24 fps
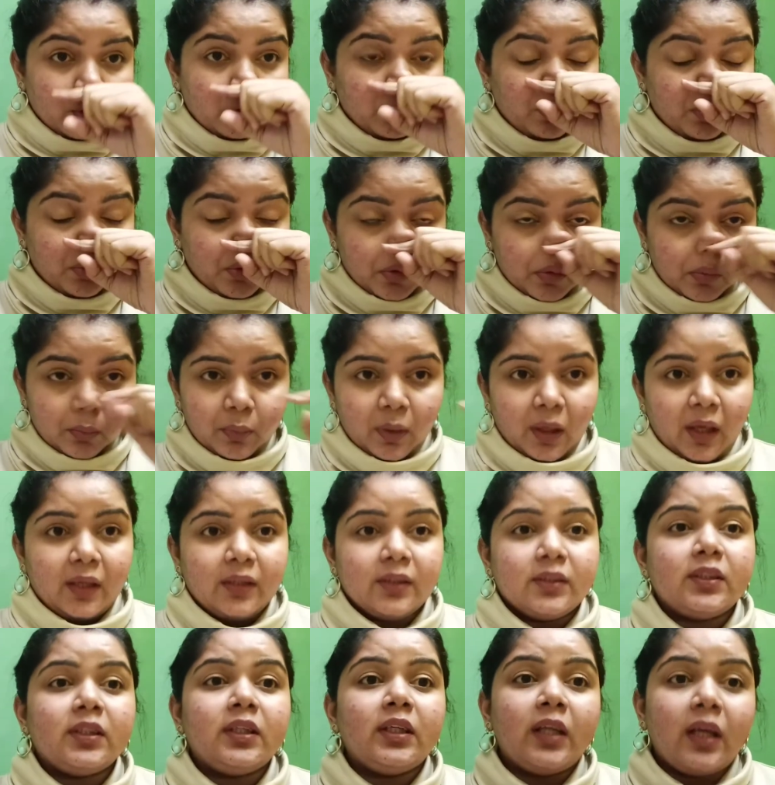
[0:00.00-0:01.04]
homegrown
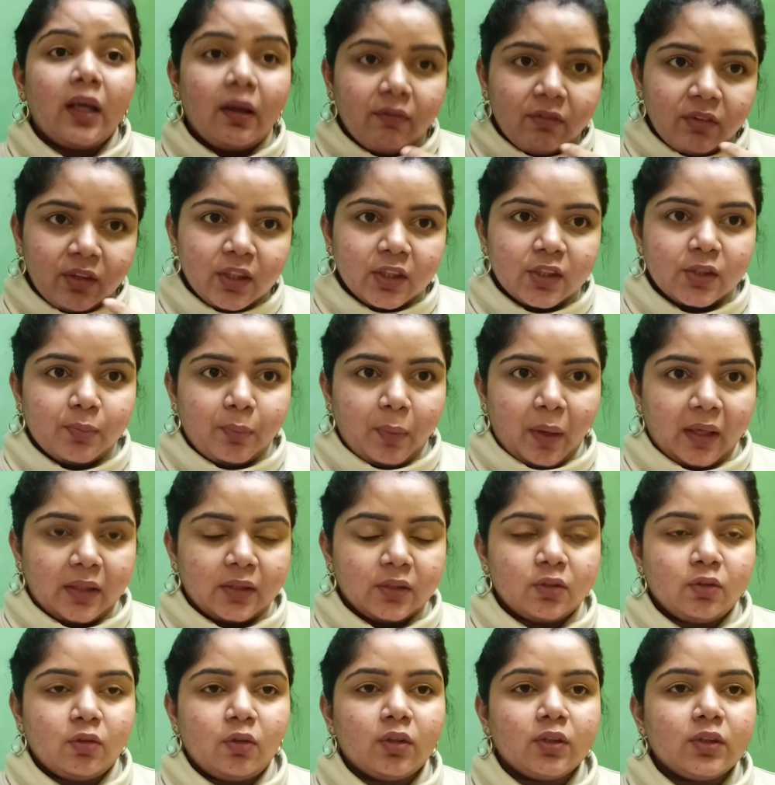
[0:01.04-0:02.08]
brands in every
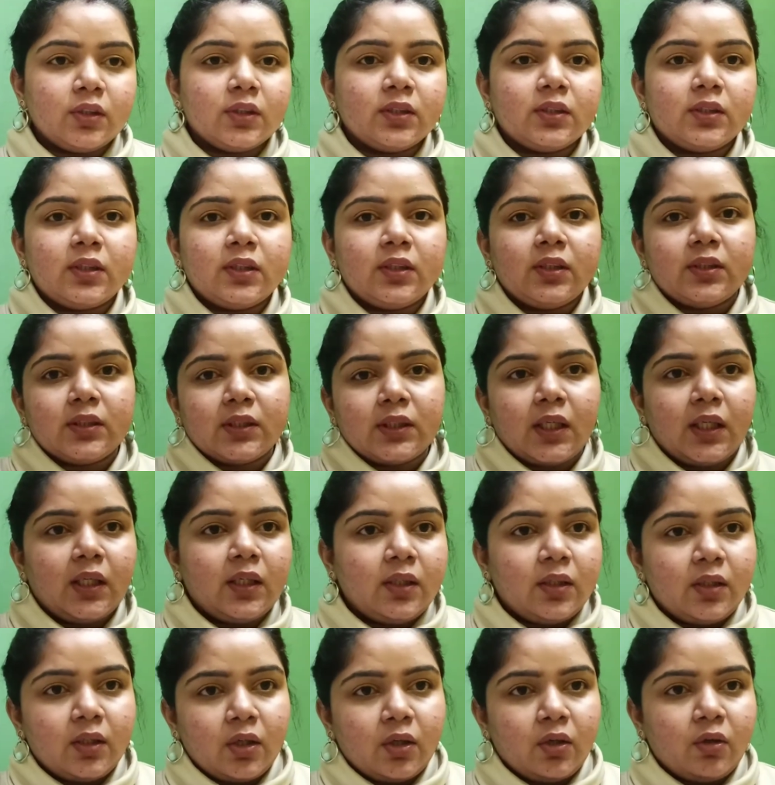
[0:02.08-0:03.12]
aspect, not just in
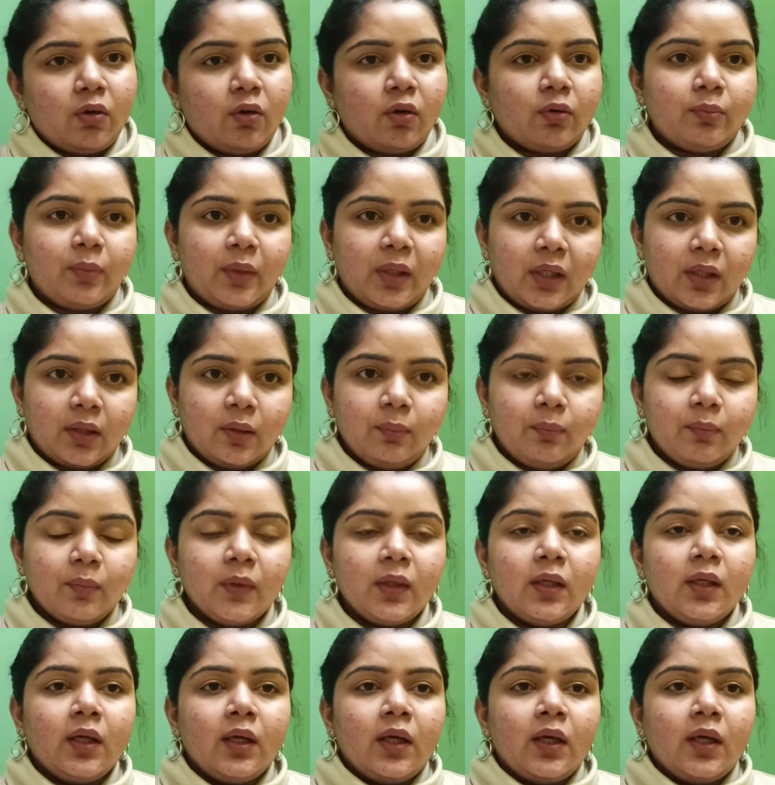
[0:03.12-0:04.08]
skincare or makeup,